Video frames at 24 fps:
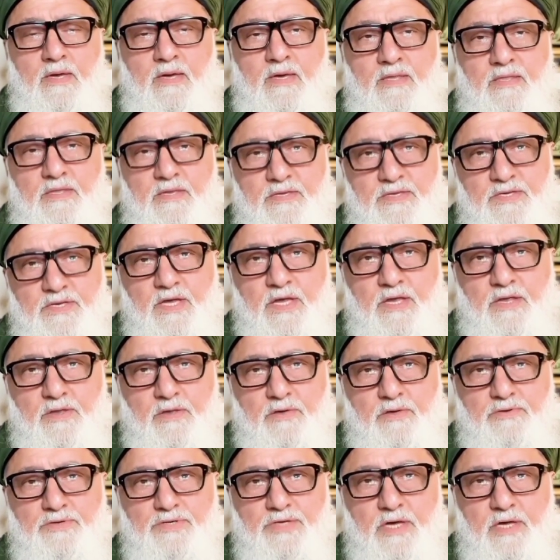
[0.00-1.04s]
This is Shaykh
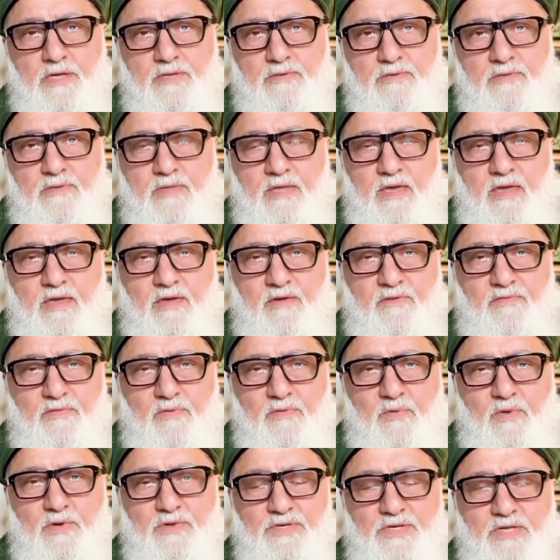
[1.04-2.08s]
Nurjan. Thank you for
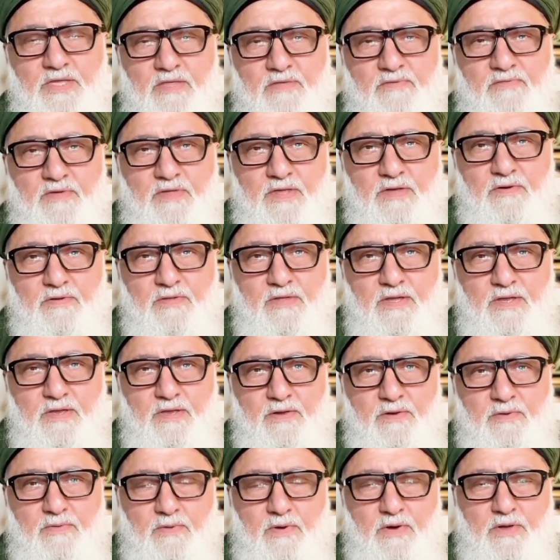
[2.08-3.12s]
watching the video that you're
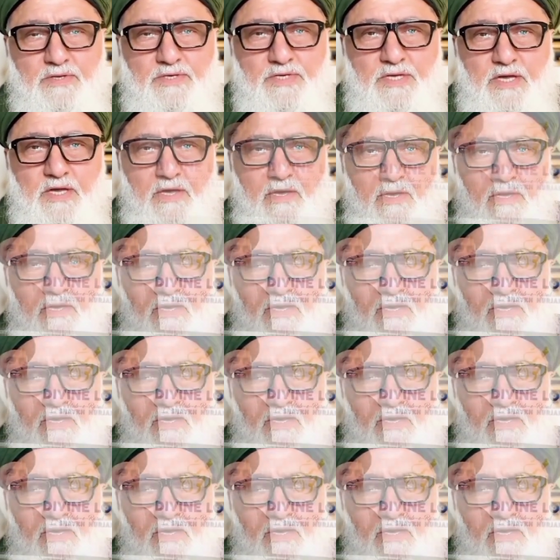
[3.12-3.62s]
watching.